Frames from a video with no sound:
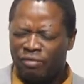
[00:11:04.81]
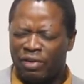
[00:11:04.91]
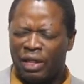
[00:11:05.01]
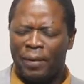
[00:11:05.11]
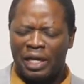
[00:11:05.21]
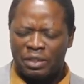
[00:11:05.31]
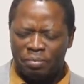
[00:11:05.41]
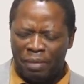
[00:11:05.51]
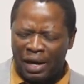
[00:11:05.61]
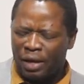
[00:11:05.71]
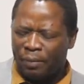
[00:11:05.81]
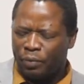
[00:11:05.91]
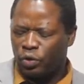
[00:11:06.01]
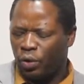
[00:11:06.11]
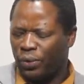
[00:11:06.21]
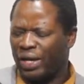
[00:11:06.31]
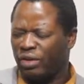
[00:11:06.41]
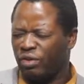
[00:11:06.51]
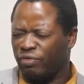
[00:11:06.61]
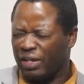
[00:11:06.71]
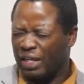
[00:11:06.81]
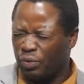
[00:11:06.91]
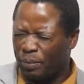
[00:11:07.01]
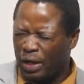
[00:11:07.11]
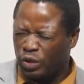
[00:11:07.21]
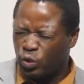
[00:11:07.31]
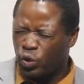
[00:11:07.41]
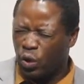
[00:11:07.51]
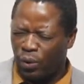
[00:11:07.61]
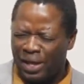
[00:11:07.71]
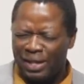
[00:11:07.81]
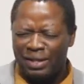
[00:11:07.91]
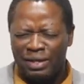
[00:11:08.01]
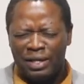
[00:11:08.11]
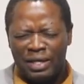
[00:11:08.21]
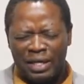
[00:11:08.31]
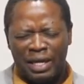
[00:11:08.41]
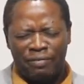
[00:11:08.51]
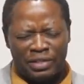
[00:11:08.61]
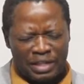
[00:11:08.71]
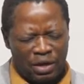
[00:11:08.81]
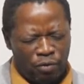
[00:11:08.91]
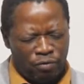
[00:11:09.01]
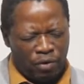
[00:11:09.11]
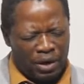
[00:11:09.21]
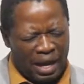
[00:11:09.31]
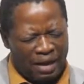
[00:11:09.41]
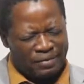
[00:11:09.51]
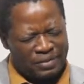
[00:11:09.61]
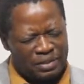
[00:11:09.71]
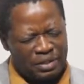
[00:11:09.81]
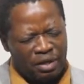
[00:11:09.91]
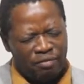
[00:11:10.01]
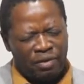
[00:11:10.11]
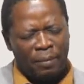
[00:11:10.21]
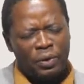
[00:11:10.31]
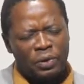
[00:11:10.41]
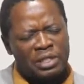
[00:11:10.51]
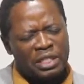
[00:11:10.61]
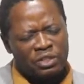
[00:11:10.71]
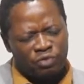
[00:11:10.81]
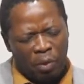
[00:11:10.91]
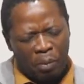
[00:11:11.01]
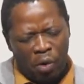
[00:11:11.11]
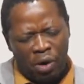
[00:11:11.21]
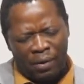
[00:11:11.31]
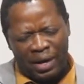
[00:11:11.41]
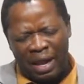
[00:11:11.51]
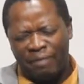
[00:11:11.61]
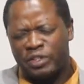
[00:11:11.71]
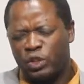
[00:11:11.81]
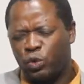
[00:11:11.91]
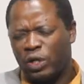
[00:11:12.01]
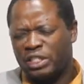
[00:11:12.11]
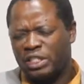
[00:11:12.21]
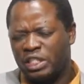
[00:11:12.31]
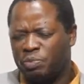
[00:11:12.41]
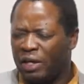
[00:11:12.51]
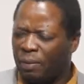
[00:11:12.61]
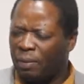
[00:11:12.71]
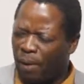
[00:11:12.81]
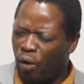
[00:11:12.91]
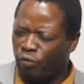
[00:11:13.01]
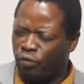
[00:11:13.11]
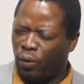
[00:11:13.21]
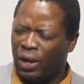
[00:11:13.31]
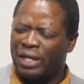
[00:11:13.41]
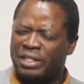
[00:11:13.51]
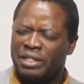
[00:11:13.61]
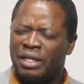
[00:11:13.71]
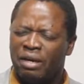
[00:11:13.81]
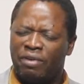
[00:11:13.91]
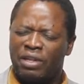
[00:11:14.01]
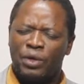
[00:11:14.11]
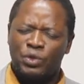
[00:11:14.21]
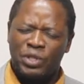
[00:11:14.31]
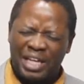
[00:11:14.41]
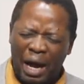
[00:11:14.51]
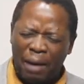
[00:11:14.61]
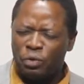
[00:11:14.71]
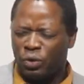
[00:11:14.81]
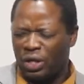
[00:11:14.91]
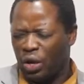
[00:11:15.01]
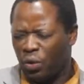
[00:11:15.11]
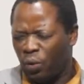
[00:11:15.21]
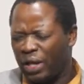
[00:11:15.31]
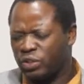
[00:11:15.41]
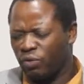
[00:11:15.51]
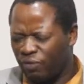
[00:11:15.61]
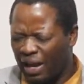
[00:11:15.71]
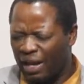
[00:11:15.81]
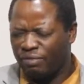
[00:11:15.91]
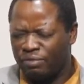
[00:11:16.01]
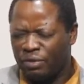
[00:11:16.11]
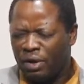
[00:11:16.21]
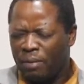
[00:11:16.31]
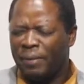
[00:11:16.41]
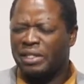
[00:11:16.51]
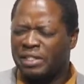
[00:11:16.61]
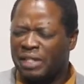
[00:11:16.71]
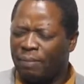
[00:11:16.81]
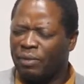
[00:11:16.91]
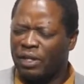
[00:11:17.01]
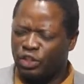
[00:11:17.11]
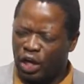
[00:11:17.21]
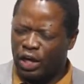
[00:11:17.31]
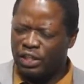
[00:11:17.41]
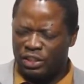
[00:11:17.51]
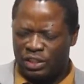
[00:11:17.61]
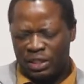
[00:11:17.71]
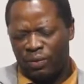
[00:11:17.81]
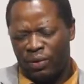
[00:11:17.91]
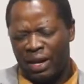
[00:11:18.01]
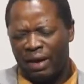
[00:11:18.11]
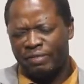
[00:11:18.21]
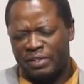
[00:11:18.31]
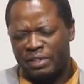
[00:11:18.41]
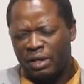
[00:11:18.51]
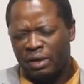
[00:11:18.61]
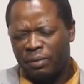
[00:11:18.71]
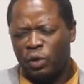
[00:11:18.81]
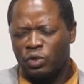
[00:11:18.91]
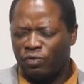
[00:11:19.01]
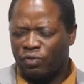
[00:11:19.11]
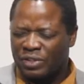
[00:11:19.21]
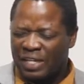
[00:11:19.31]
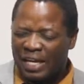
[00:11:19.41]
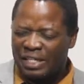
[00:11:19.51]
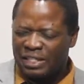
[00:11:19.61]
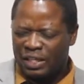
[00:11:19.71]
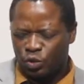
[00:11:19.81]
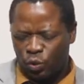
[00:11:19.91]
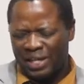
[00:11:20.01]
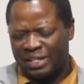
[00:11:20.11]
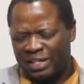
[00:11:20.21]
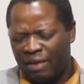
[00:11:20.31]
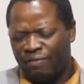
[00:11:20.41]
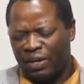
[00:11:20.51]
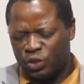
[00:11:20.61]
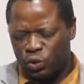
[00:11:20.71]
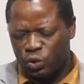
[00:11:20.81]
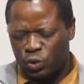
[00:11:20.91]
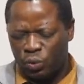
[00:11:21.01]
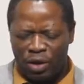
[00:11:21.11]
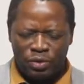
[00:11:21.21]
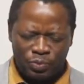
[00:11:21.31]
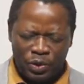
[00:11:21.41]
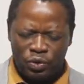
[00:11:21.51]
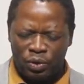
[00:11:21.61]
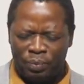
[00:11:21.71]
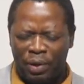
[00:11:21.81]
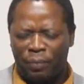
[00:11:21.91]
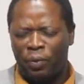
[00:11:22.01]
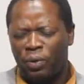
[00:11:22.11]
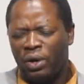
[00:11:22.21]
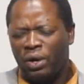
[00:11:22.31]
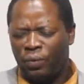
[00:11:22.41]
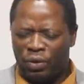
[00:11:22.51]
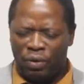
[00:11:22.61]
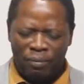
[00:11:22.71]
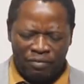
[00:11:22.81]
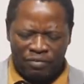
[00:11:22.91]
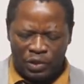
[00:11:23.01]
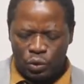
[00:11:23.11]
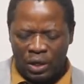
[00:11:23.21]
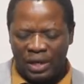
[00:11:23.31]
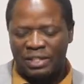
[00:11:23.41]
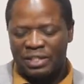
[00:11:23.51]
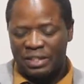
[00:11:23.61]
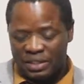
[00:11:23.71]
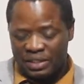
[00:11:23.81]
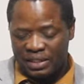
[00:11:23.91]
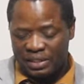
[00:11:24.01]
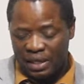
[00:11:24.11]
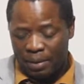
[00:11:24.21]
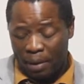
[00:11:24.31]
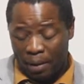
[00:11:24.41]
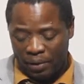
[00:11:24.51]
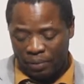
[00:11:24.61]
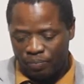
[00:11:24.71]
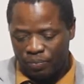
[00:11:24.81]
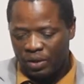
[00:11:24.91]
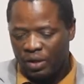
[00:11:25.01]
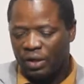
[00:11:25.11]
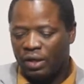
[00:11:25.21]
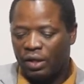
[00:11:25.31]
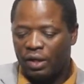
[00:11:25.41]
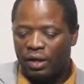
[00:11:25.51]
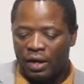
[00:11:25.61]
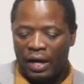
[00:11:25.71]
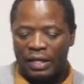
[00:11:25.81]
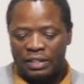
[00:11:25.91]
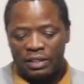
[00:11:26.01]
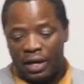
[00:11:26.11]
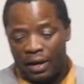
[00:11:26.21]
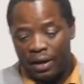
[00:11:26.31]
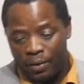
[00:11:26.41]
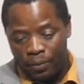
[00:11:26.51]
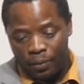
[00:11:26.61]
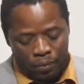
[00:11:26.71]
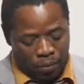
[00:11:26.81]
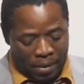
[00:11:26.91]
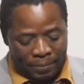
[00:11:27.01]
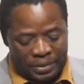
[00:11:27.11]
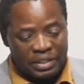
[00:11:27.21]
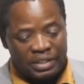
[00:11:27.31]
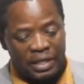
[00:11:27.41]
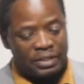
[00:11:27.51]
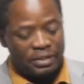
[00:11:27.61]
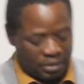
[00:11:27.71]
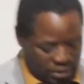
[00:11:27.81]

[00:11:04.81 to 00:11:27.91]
Father, make us malleable to your word, Lord, Father, that we may do your will in every day of our lives. Father, may you transform all our life situations by the power of your word. Father, as we come to hear your words of life, may something change in our lives because of those ancient words ever true. May you speak to your people. We commit everything to your hands in Jesus' name. Amen. Right there, we may be seated.